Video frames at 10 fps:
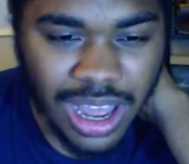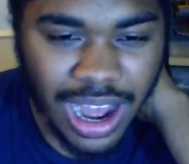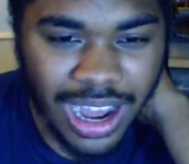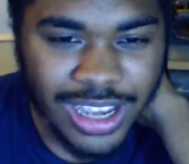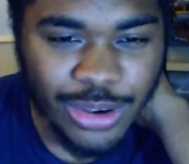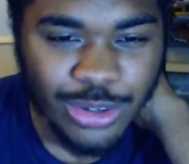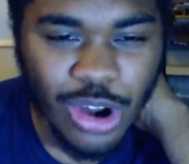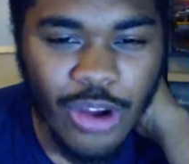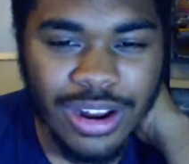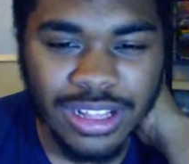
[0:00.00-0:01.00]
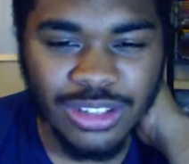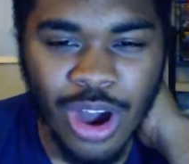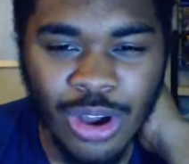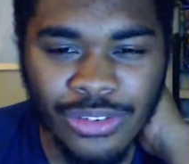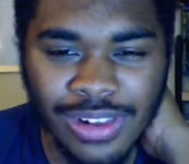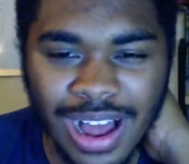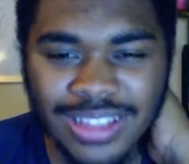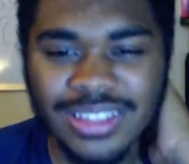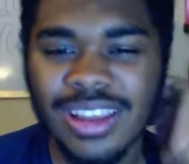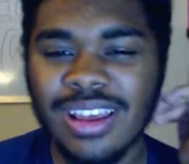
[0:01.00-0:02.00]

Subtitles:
Aiko was already the talk of class.